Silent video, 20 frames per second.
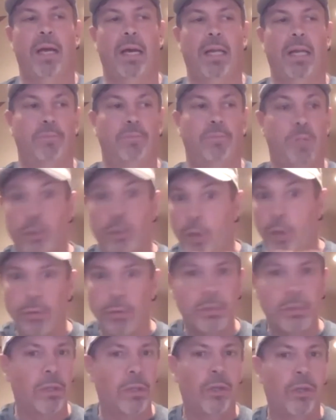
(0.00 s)

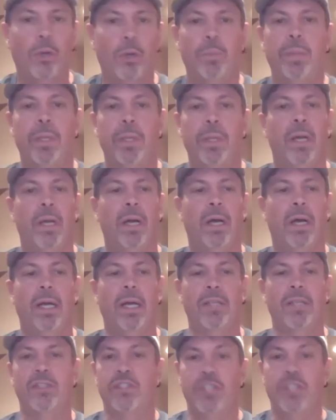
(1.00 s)
closed loop,
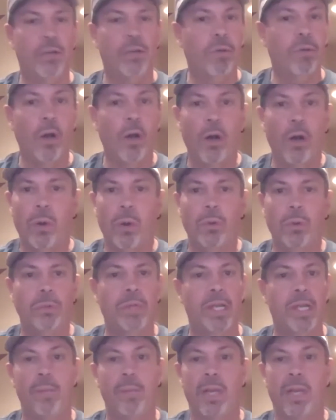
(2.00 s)
zero
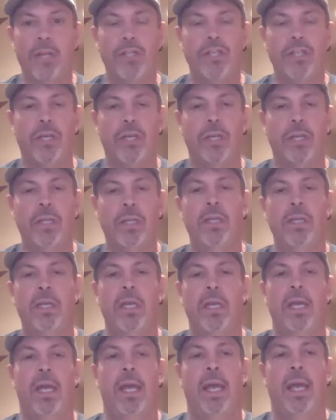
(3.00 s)
emission.
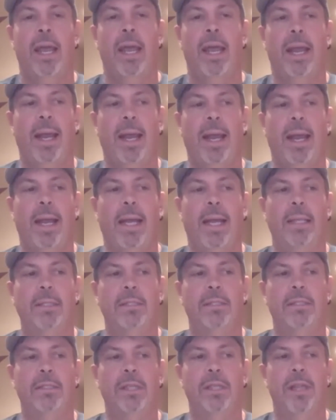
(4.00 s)
And
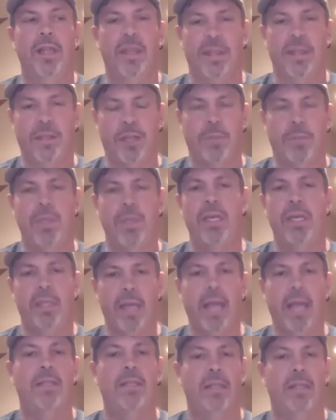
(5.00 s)
to me,
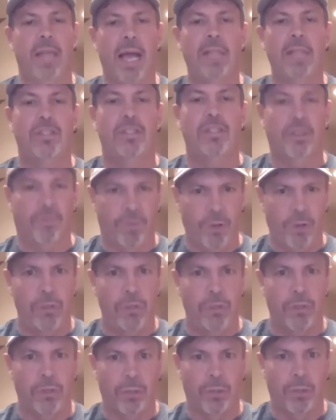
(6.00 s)
that's the
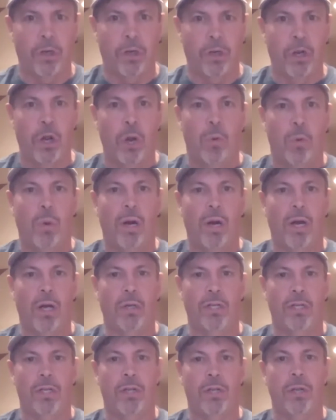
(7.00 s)
future, where
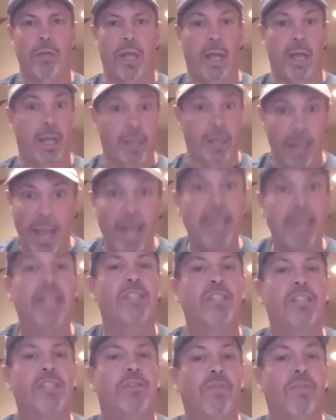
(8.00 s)
and it's
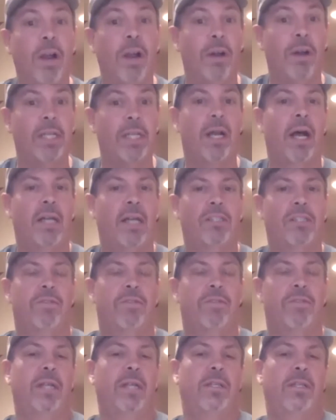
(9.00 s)
very cost
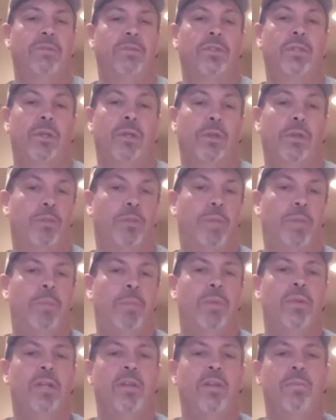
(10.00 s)
effective. So there's people
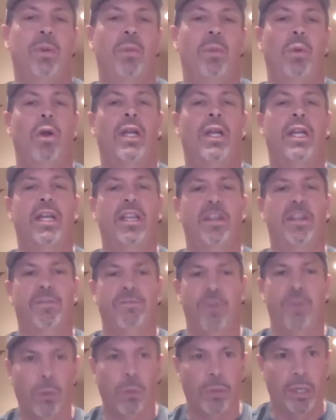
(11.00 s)
that have been working in the
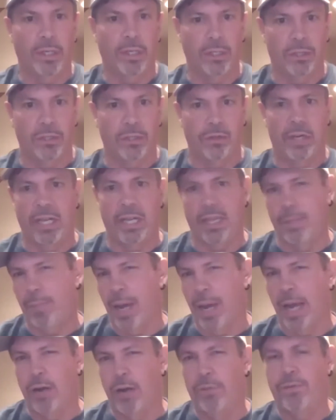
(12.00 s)
fuel industry, in the
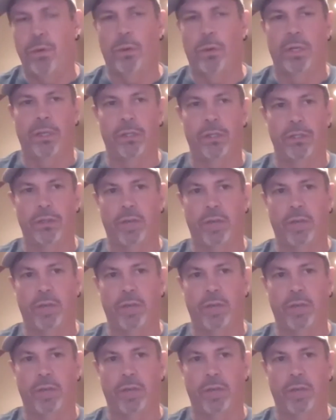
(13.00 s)
biofuel industry,